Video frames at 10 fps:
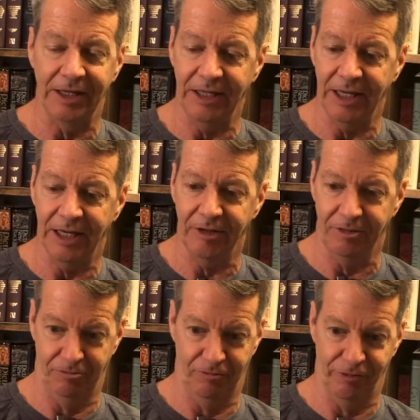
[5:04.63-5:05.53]
He had
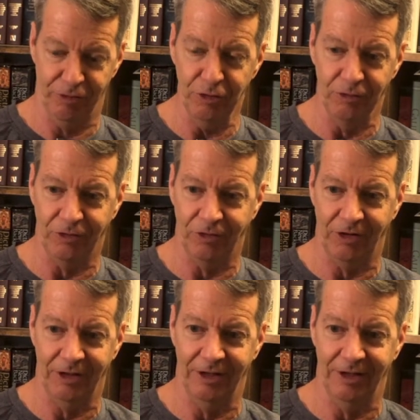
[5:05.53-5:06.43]
fruits
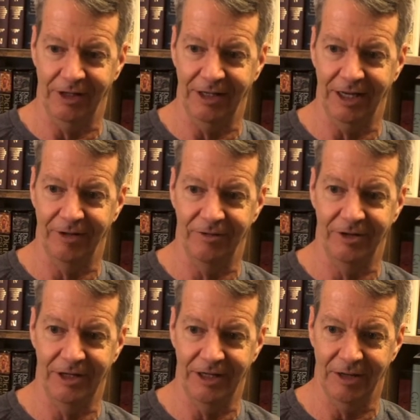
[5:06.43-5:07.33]
and he had,
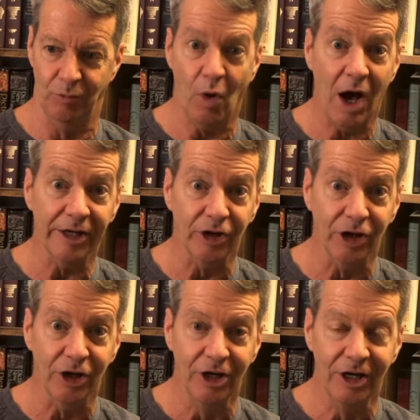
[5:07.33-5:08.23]
he had water.